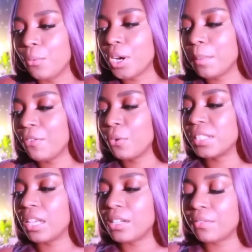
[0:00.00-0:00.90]
we're gonna be
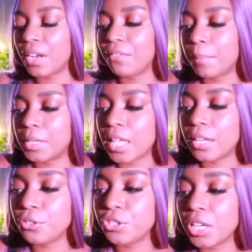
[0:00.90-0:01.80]
focusing on divine feminine
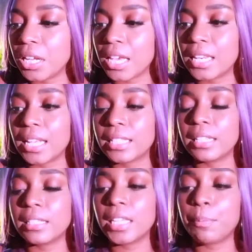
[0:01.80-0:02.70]
energy, connecting
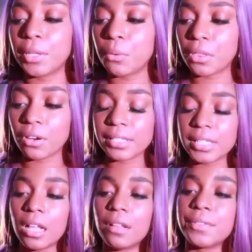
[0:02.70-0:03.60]
deeply with
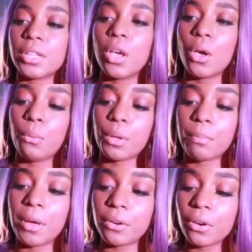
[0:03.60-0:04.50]
ourselves, with
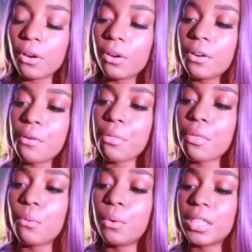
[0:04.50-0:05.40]
Mother Earth,
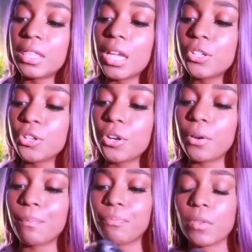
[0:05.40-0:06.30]
with
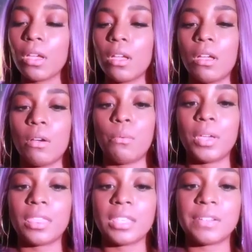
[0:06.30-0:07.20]
nature,
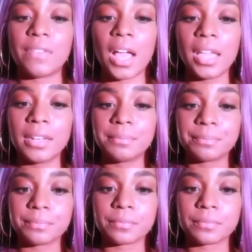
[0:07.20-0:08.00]
with the divine.